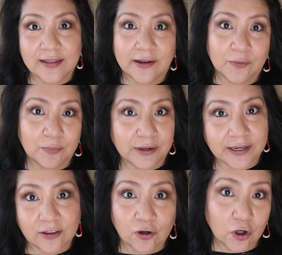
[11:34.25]
they would bring
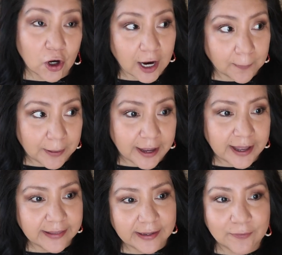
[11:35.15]
in their crock
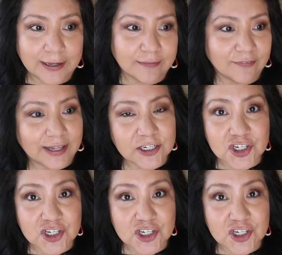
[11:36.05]
pot and they would have like